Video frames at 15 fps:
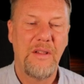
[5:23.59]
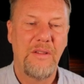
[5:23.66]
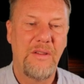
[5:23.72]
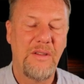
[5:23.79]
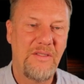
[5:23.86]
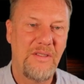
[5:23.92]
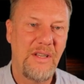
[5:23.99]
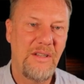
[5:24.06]

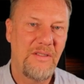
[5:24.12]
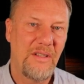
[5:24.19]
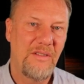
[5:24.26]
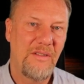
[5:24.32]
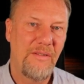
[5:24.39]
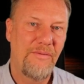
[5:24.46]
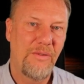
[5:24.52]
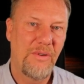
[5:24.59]
The
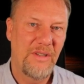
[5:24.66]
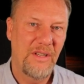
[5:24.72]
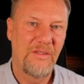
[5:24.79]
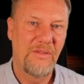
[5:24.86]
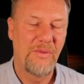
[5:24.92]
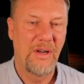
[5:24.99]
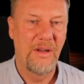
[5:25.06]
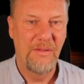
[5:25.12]
C64
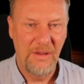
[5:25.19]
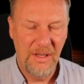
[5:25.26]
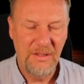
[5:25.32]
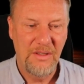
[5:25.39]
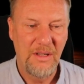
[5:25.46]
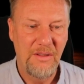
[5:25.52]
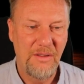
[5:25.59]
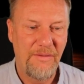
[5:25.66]
disk drive,
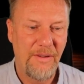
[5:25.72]
let's say the